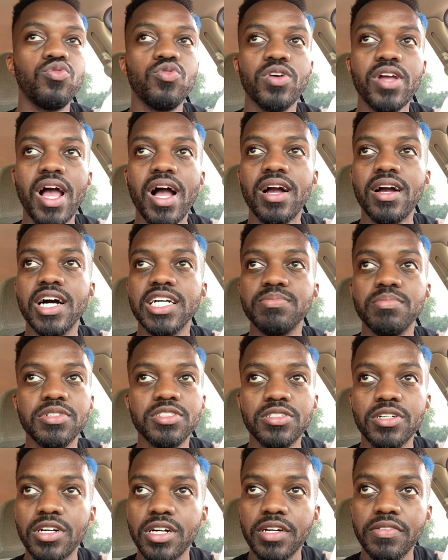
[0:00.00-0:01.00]
y'all customer
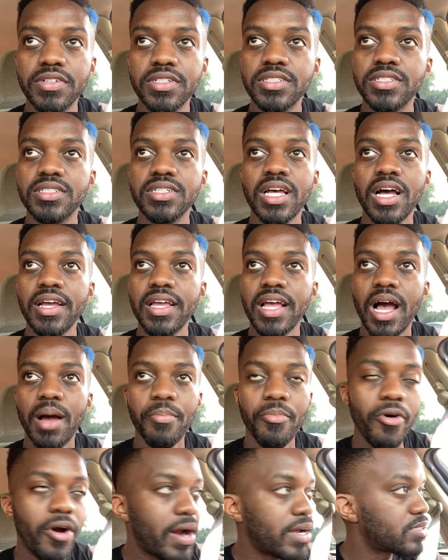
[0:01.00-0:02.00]
service, y'all
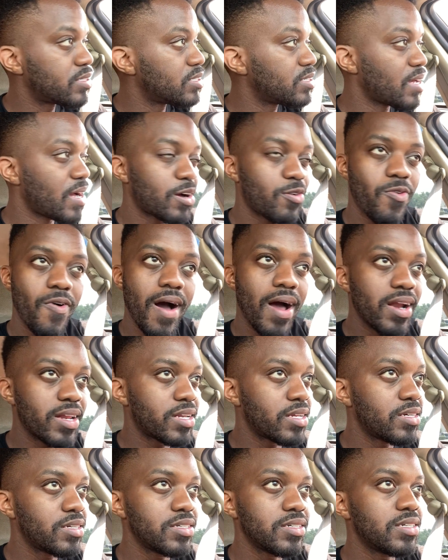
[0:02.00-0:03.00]
prices, y'all
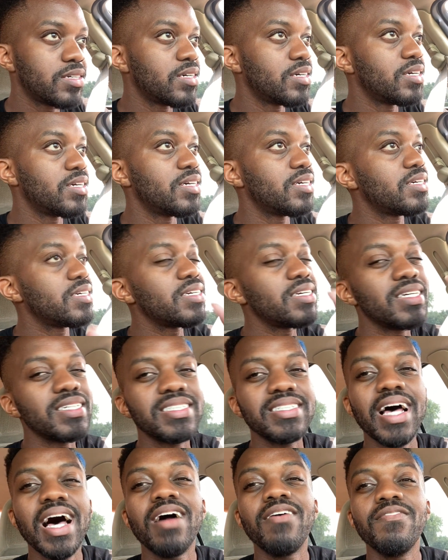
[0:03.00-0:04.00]
quality, it's
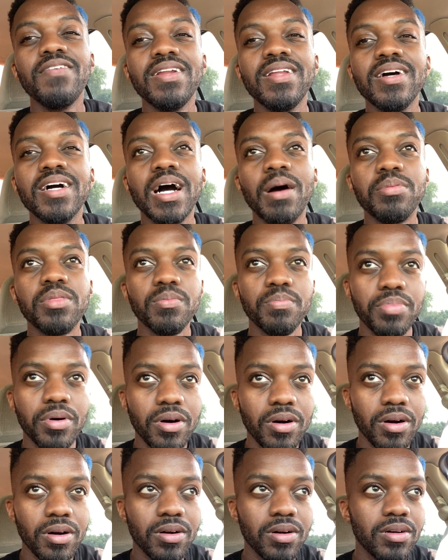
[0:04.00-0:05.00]
not really up to
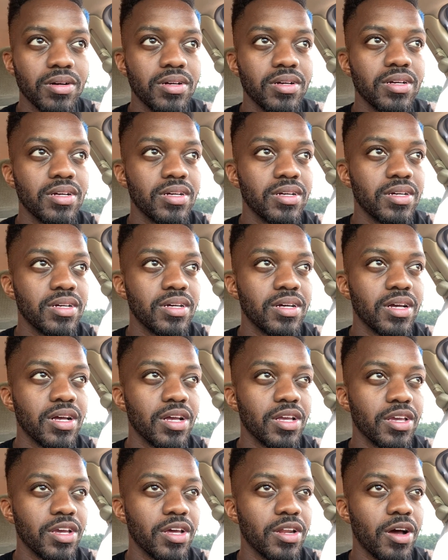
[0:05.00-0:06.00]
par.
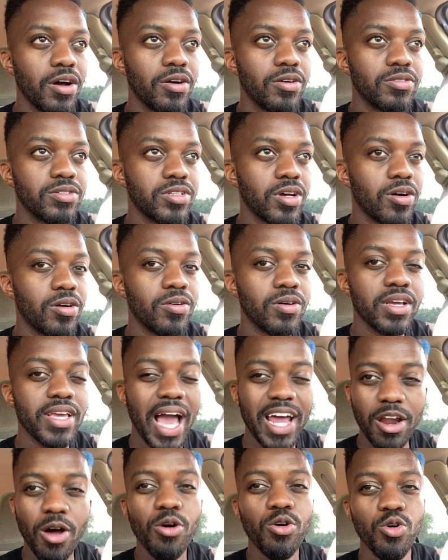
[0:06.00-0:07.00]
You know, so y'all
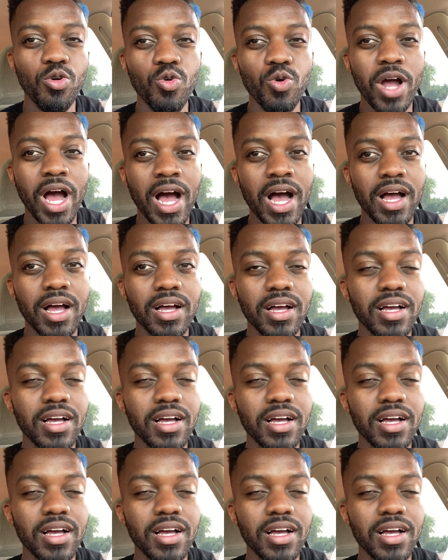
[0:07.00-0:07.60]
know Cool Kai?